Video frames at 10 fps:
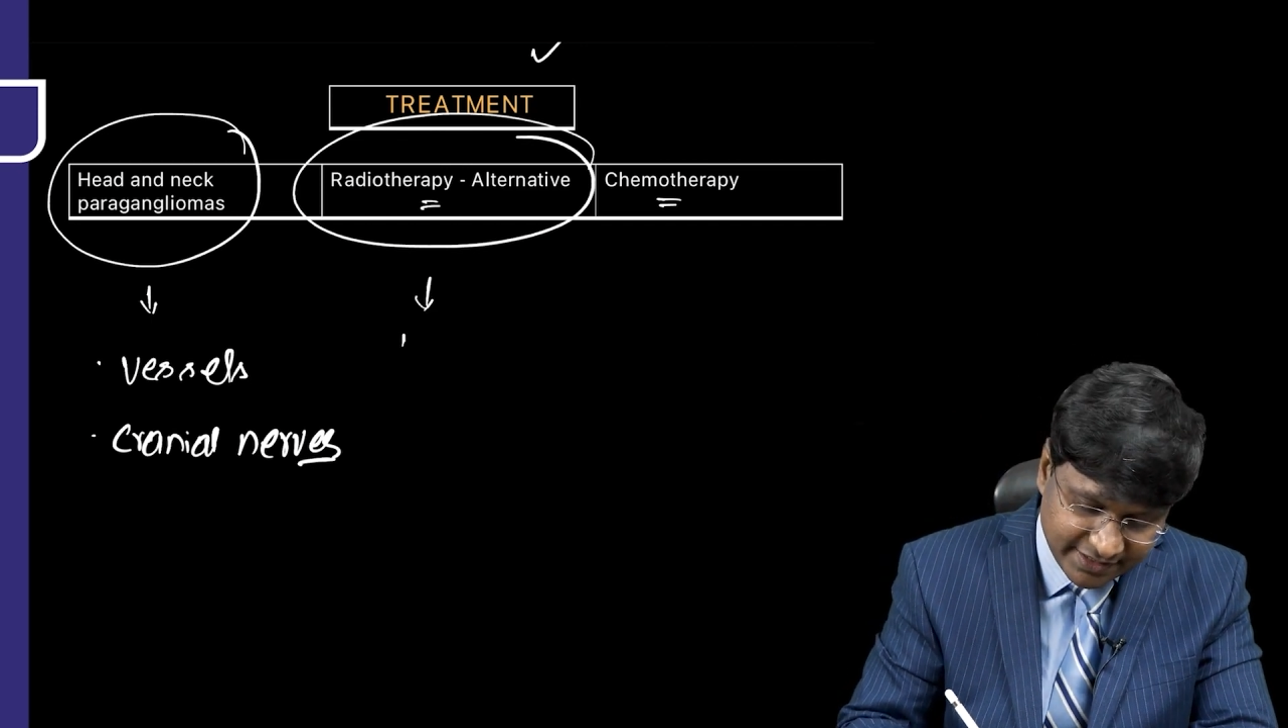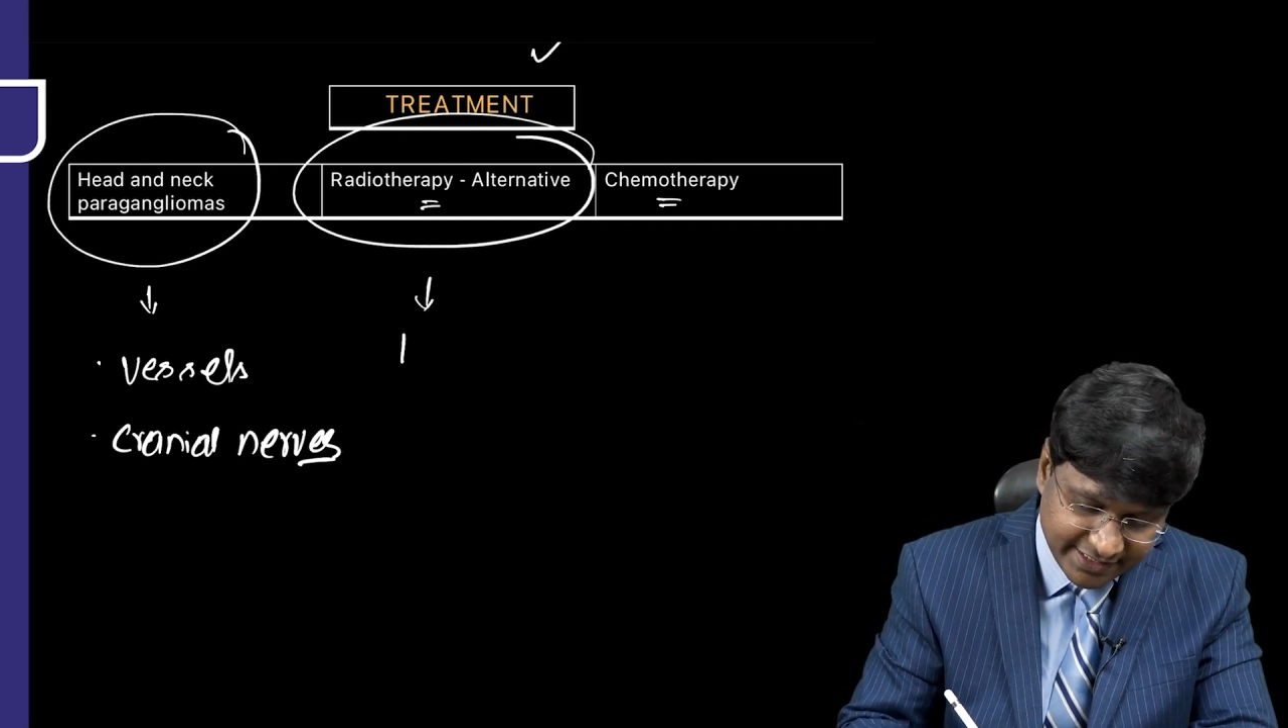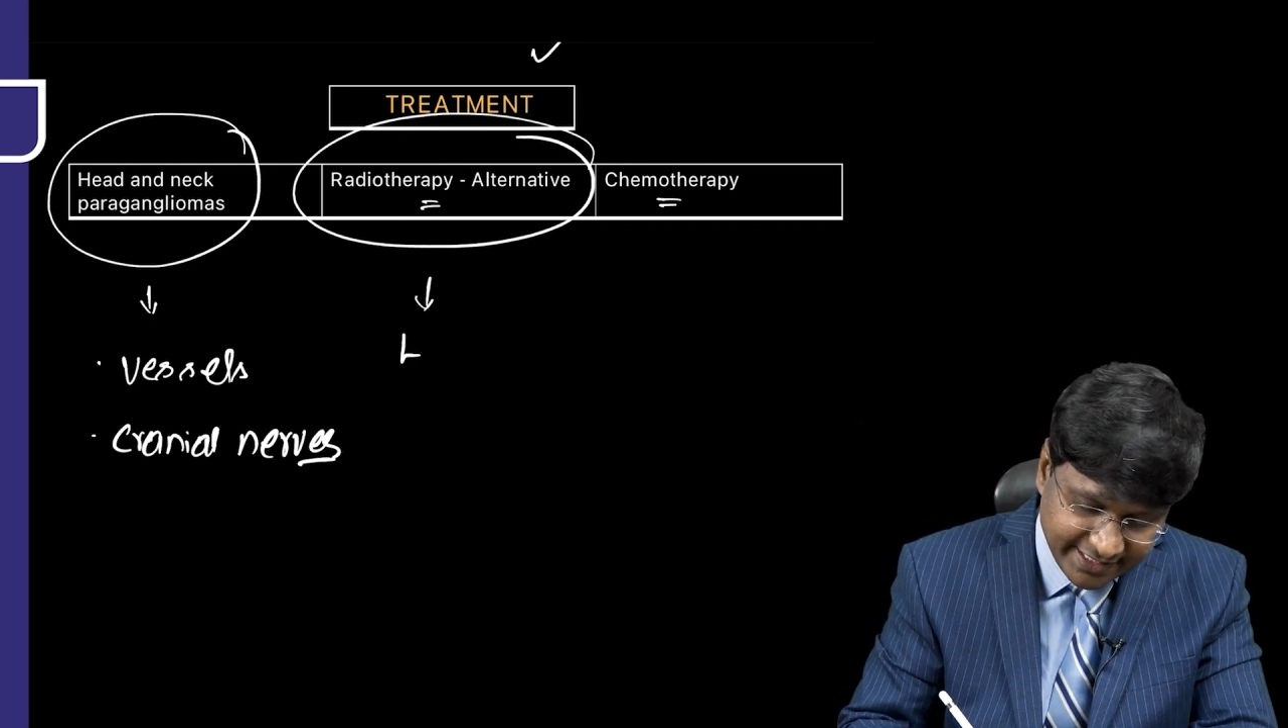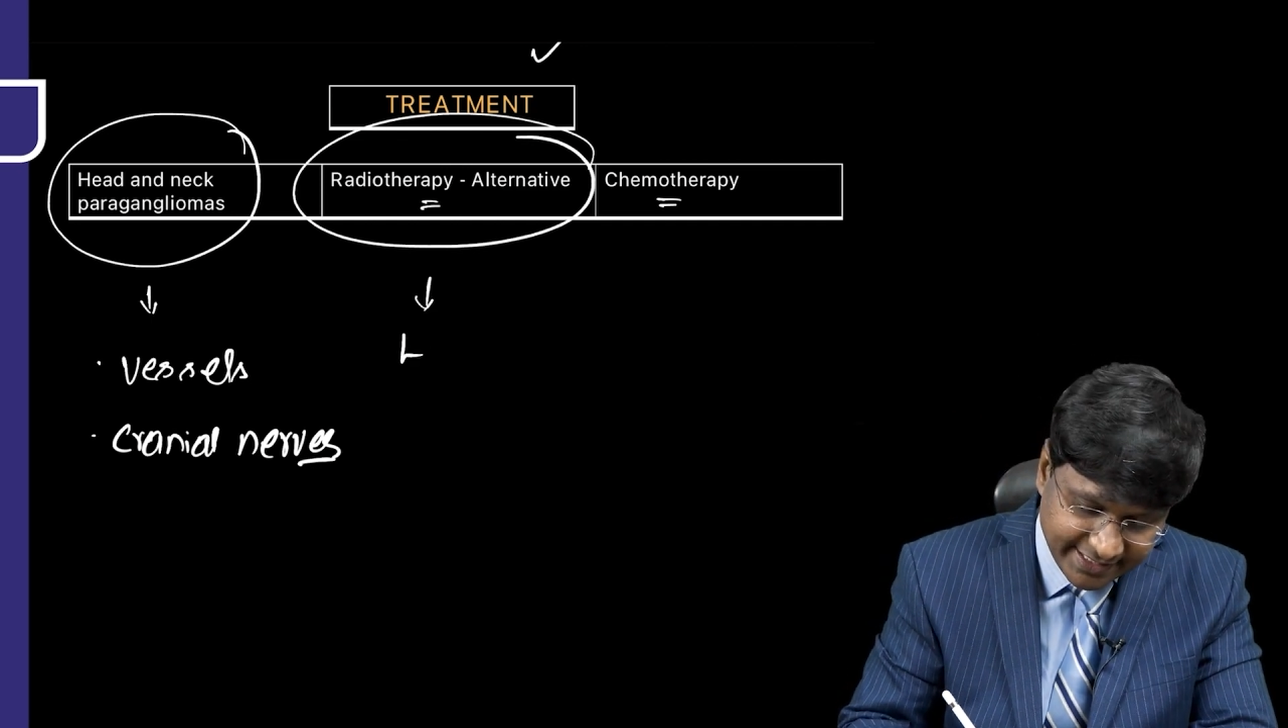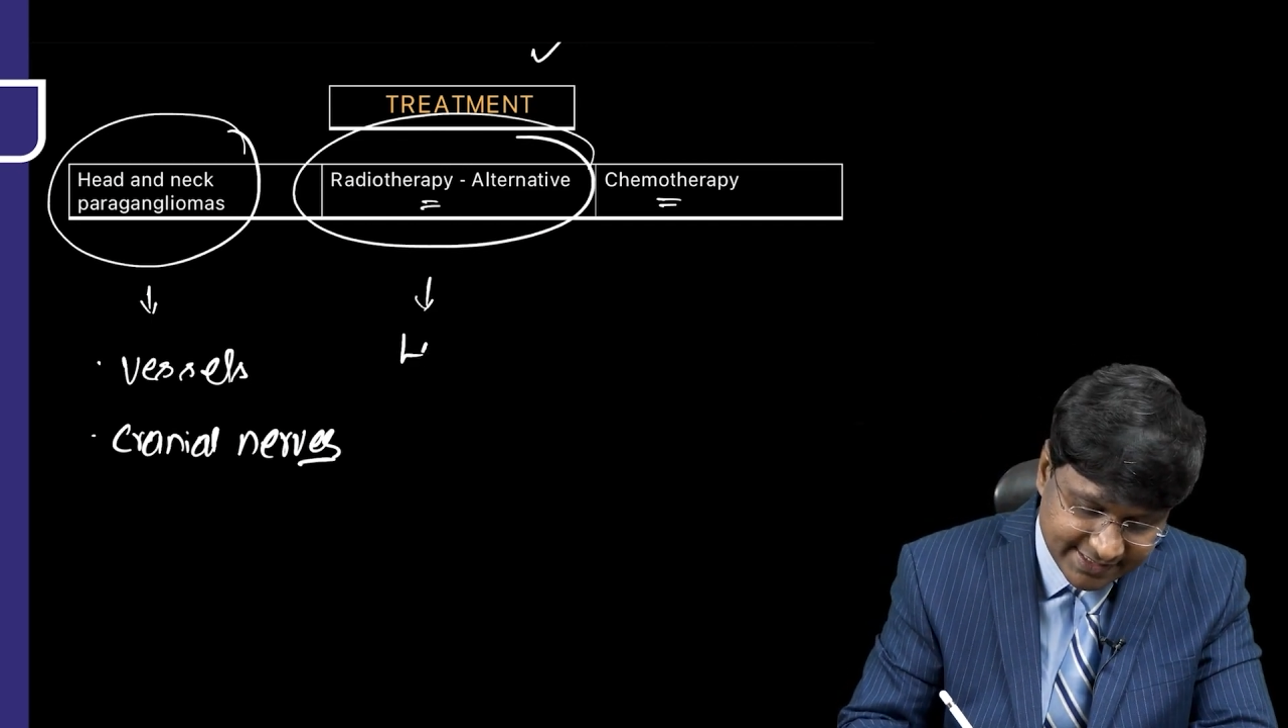
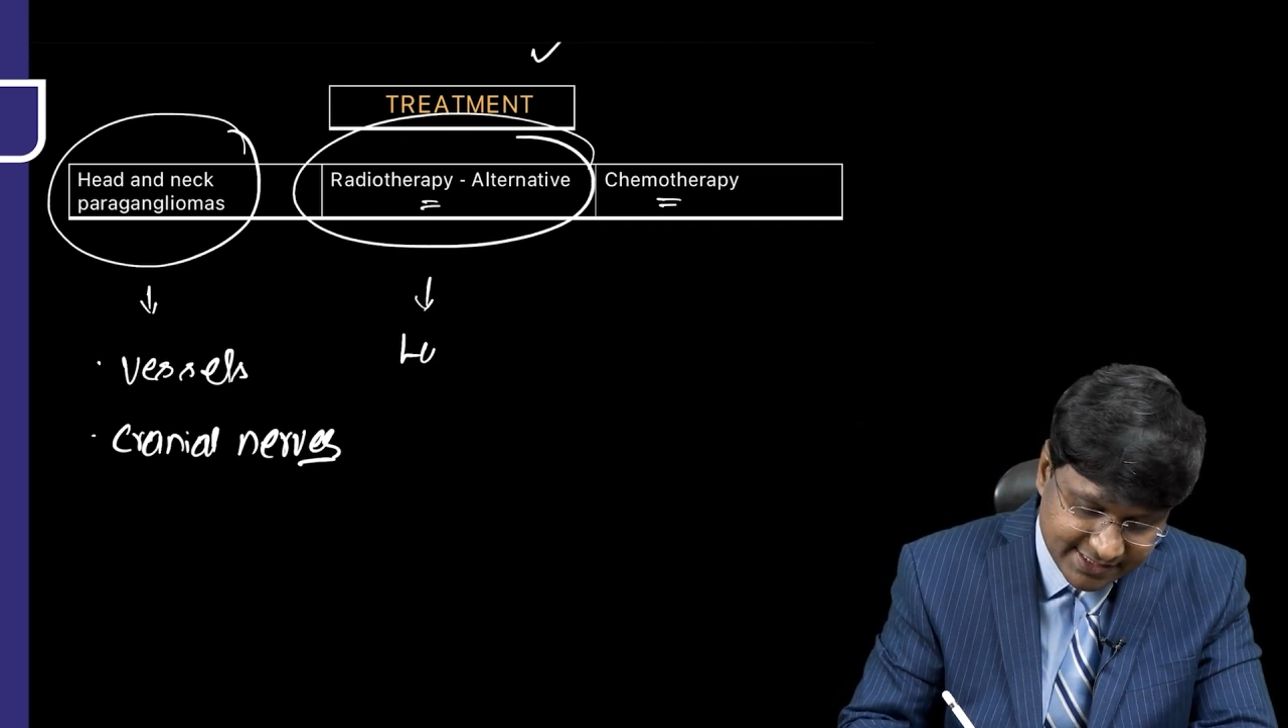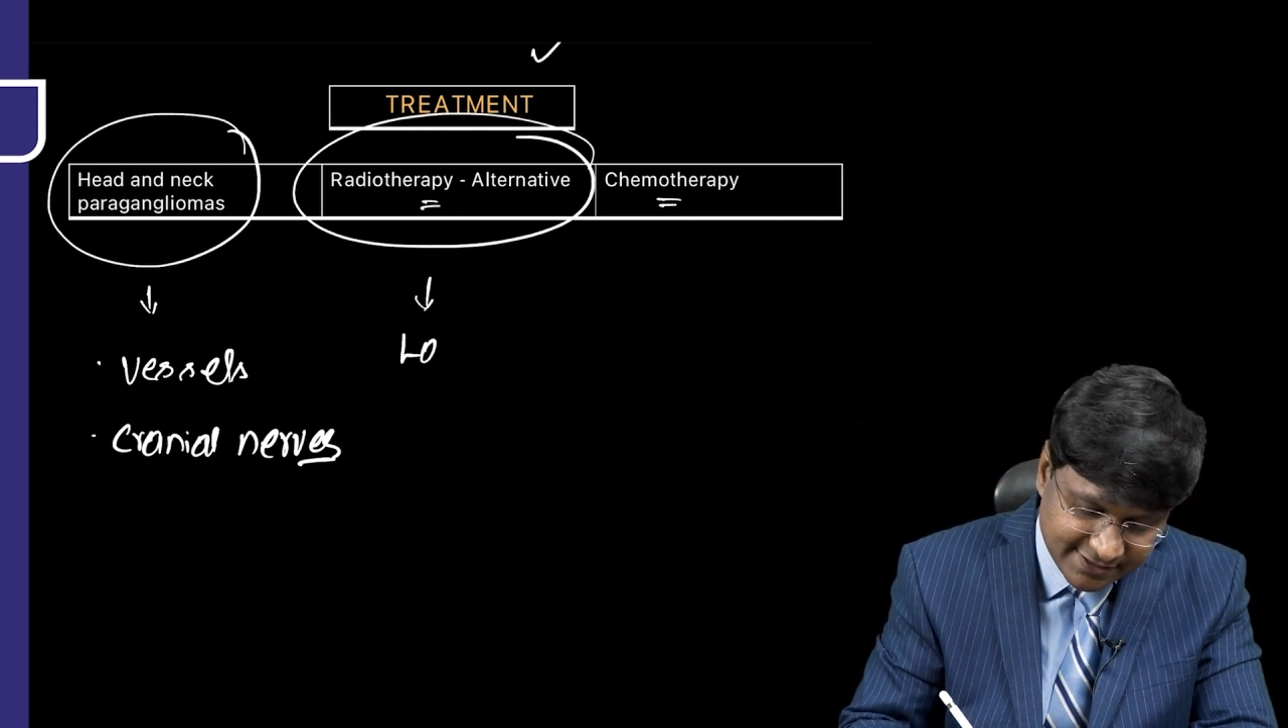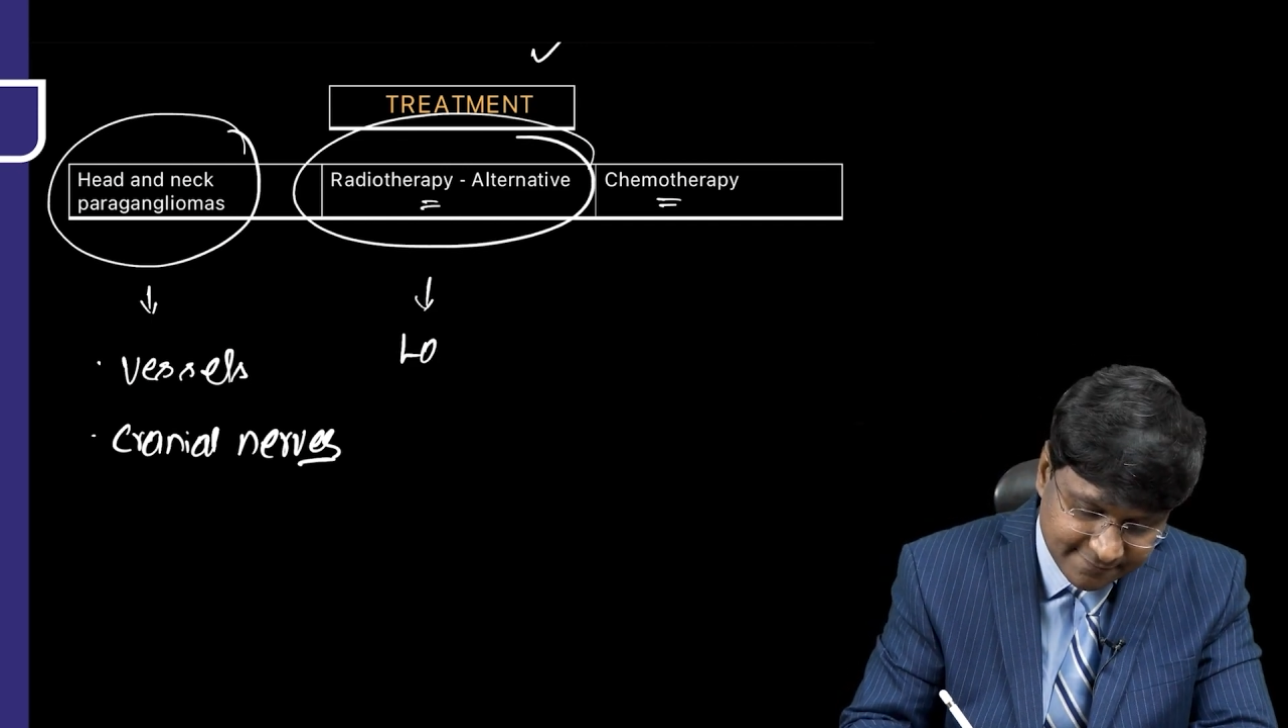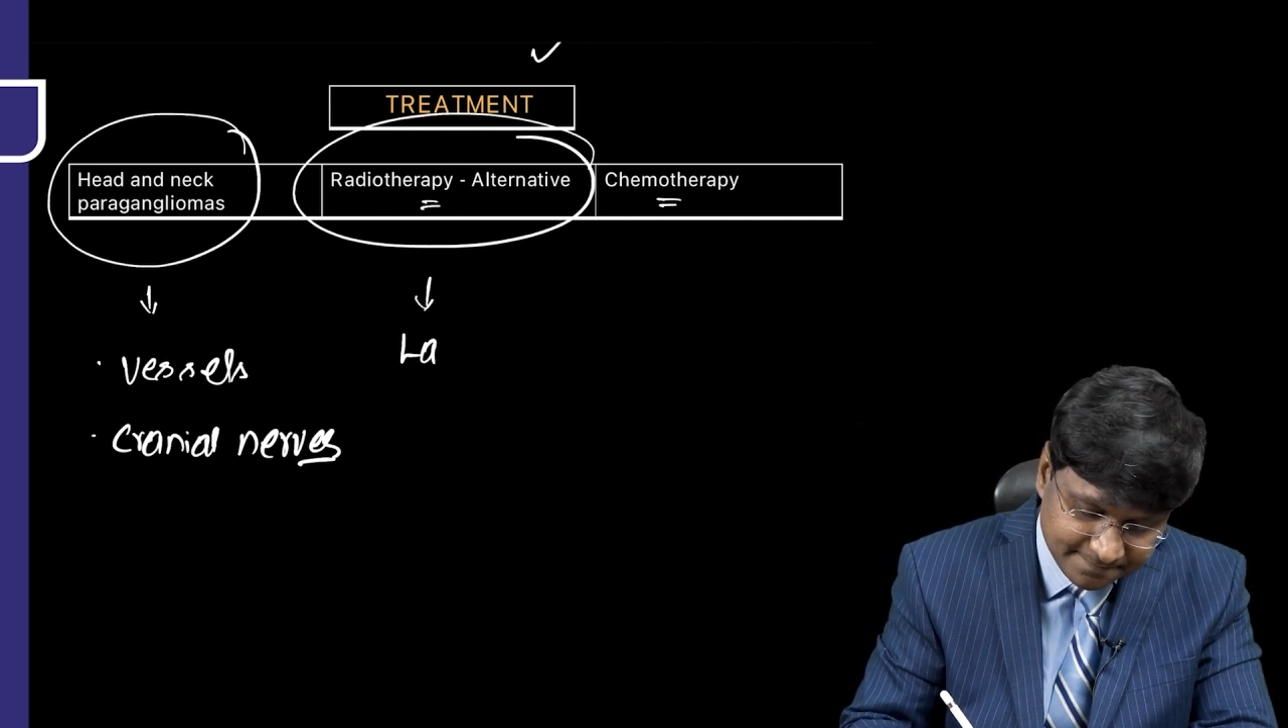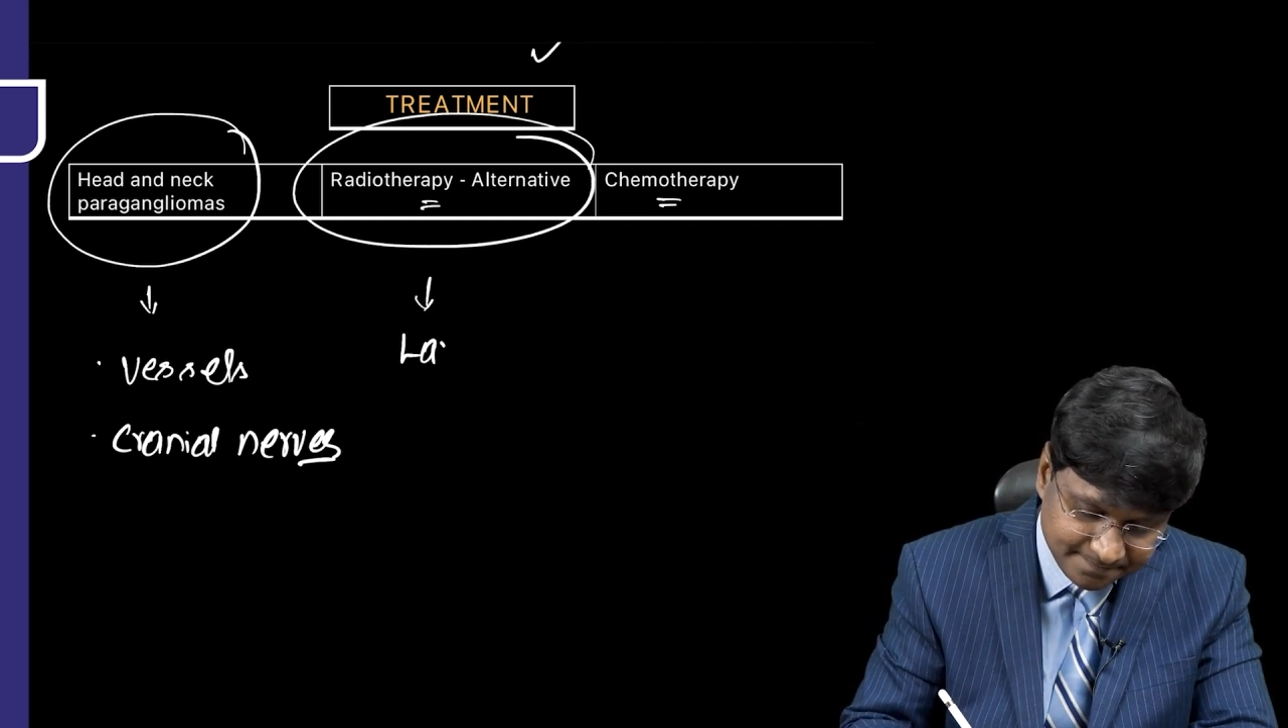there is